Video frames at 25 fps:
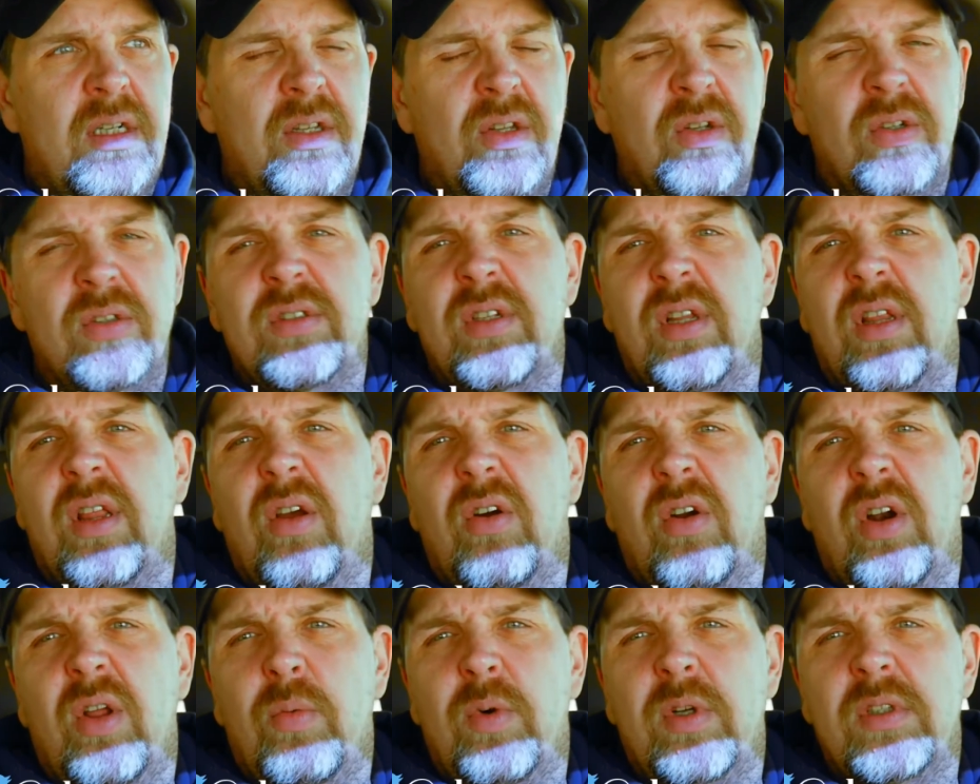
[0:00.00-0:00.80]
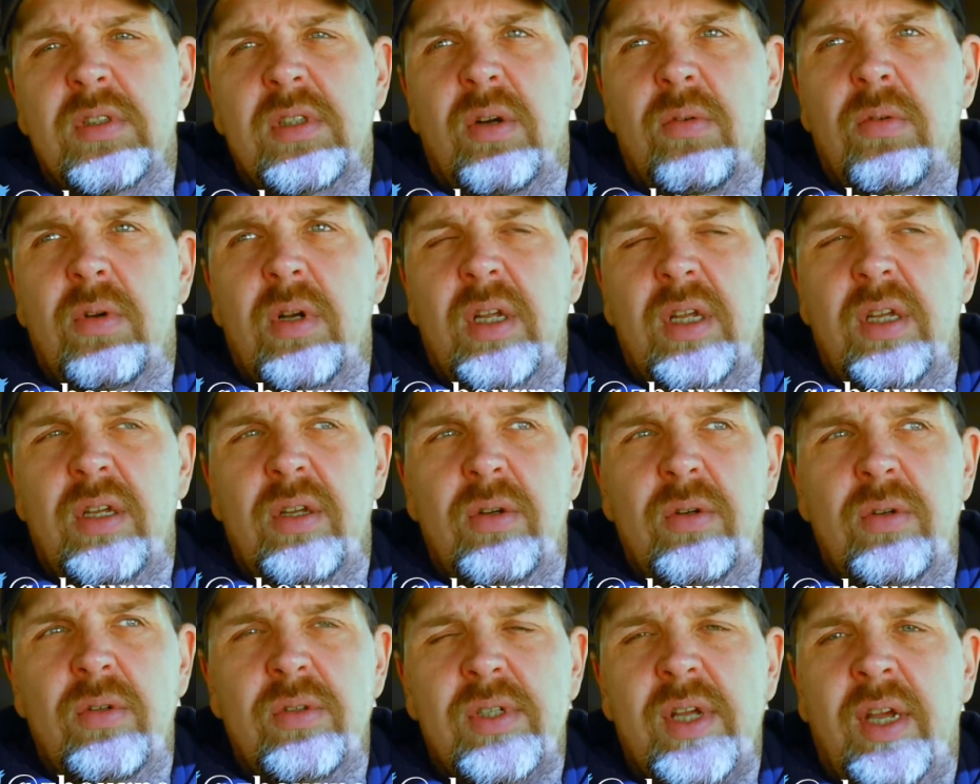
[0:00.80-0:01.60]
Those are the only ones I really
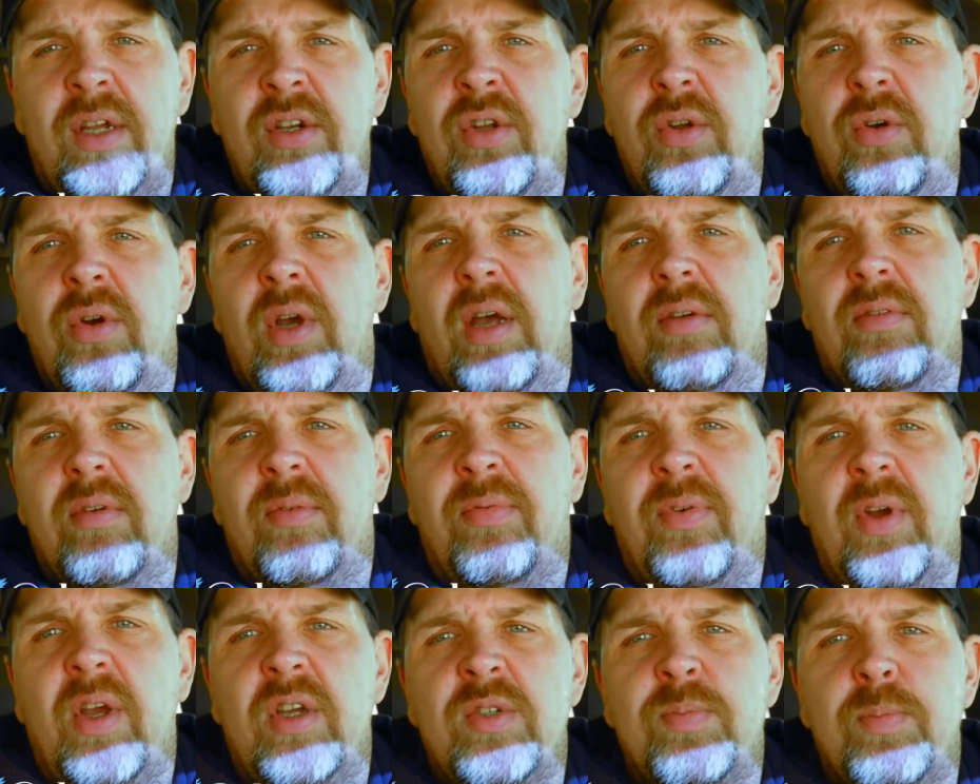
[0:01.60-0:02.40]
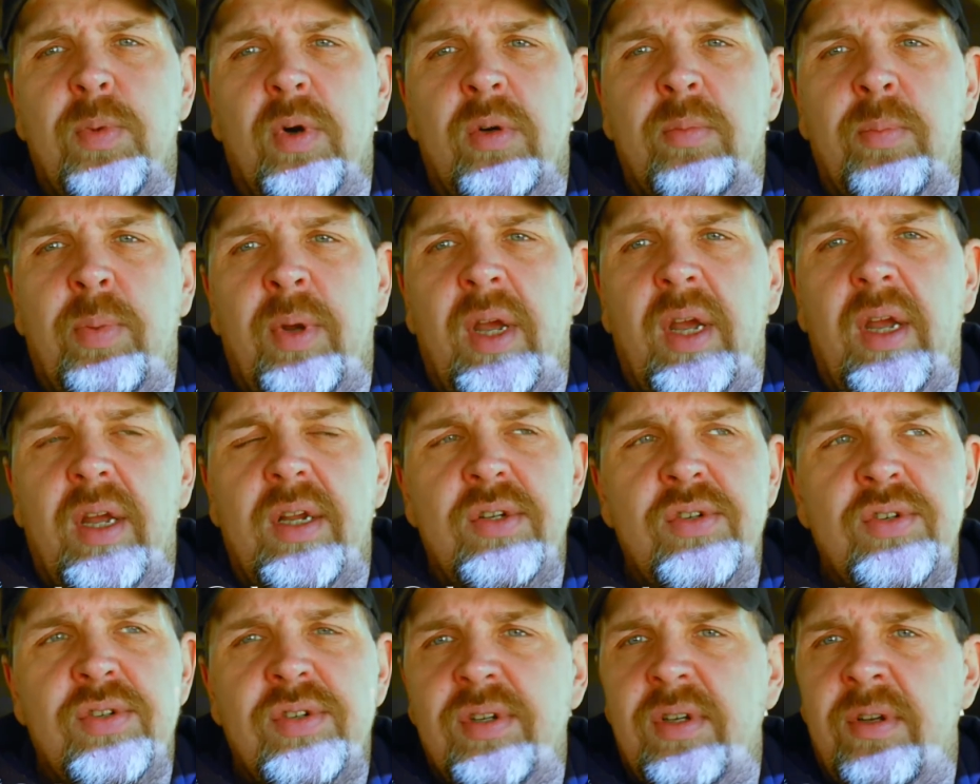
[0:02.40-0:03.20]
use. I do have a Facebook
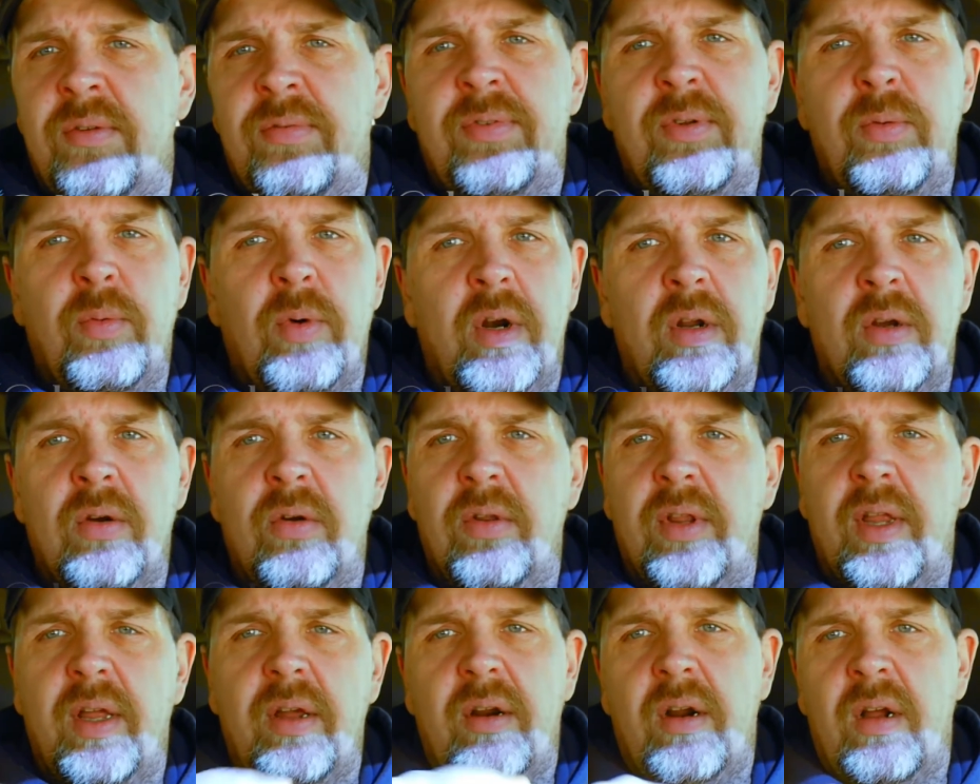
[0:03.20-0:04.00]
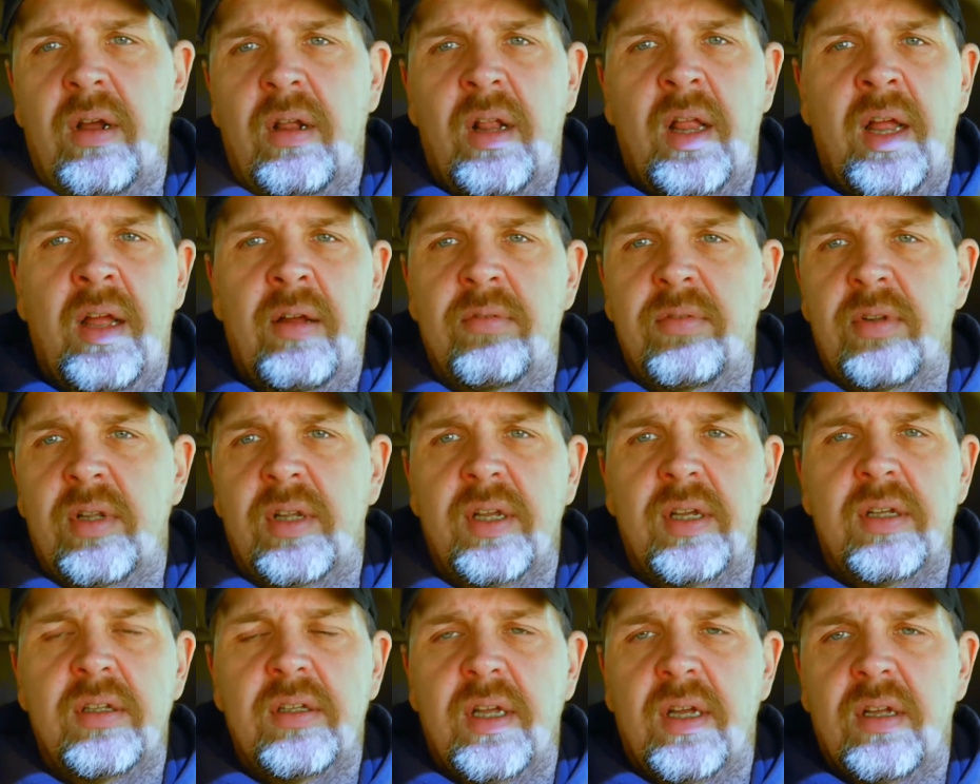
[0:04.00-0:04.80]
page. If you want to go there, I'll have the
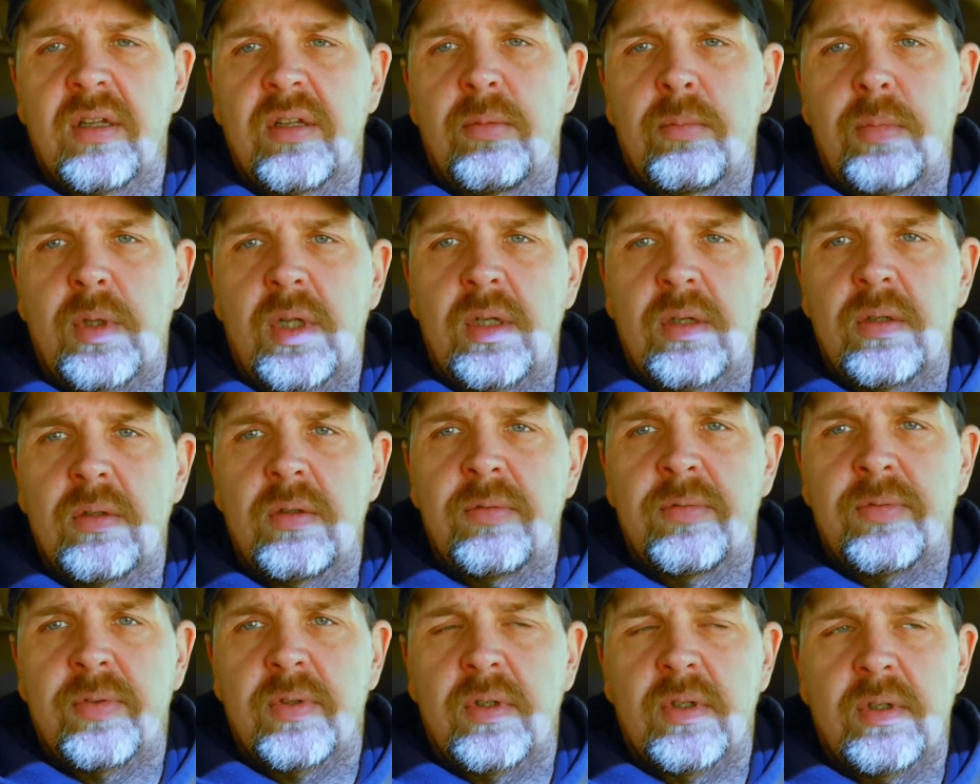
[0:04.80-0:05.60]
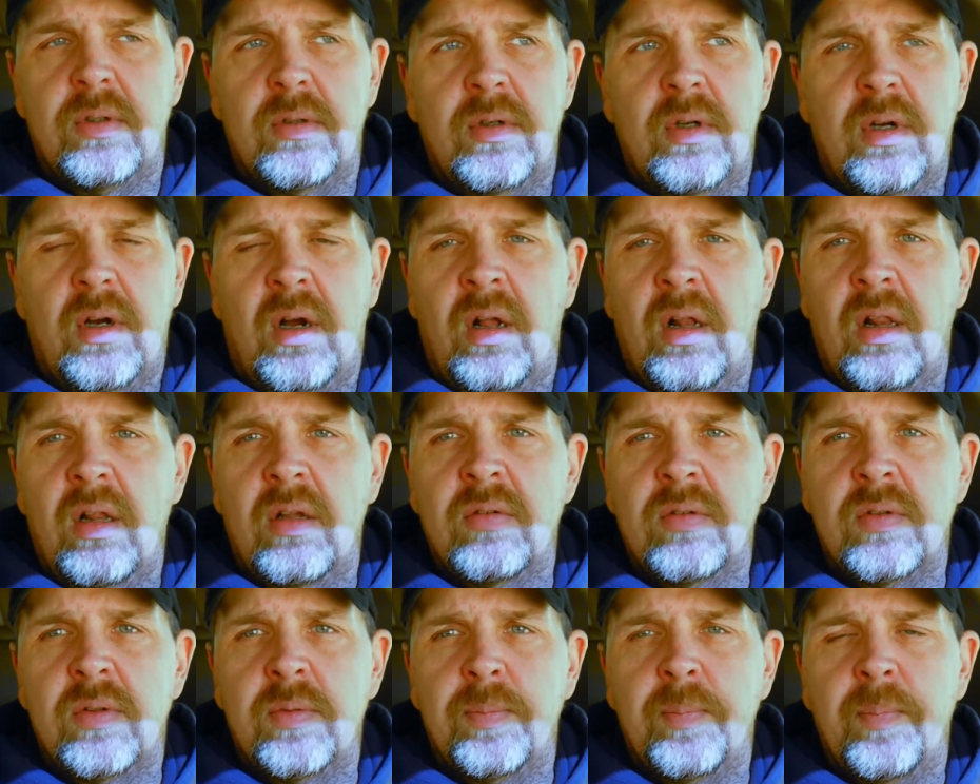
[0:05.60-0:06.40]
link down below for all
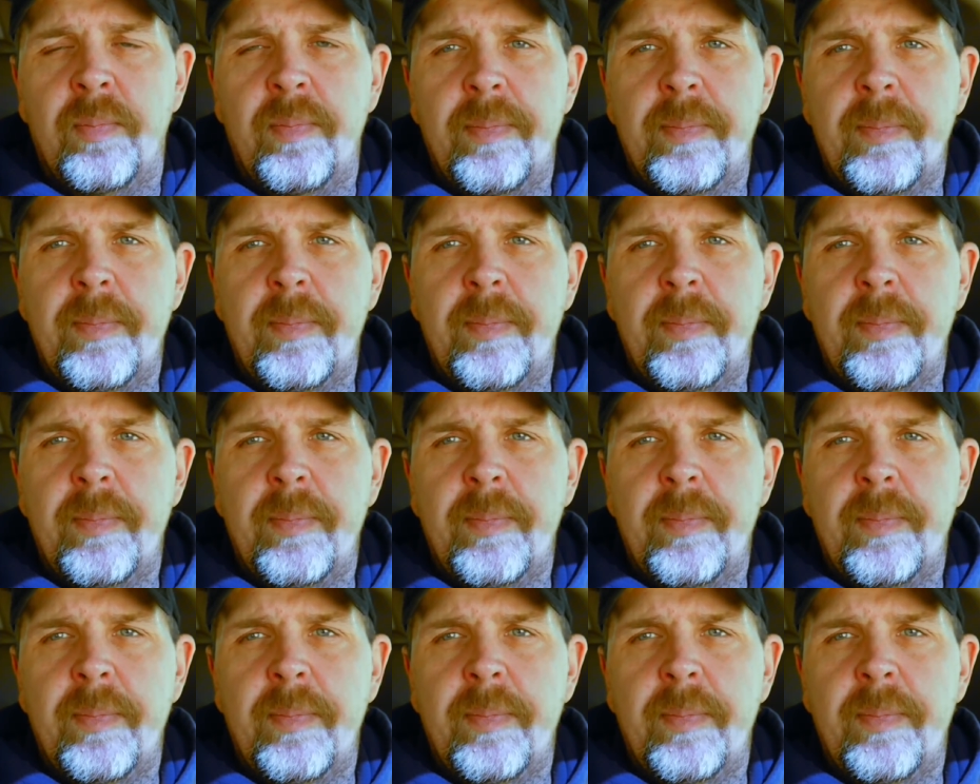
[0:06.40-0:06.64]
of them.